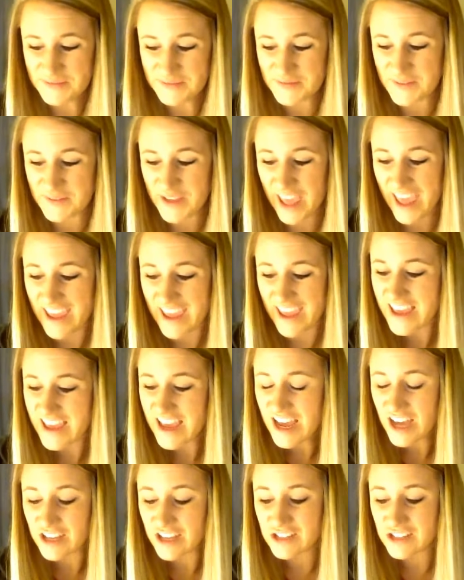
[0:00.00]
Okay.
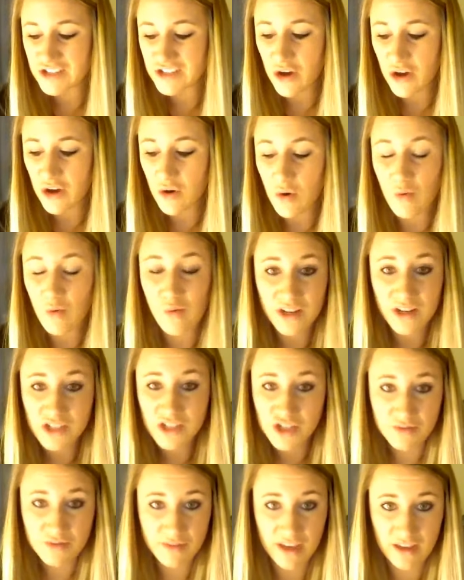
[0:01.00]
So once
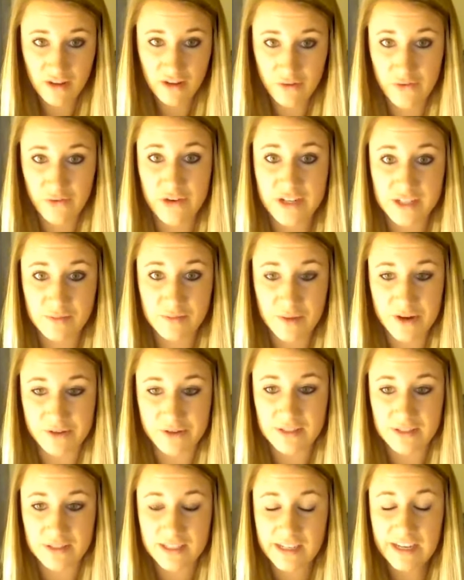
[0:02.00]
you make your first
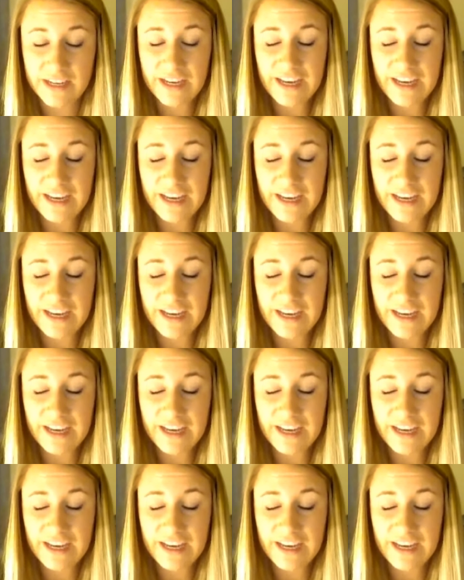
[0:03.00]
post,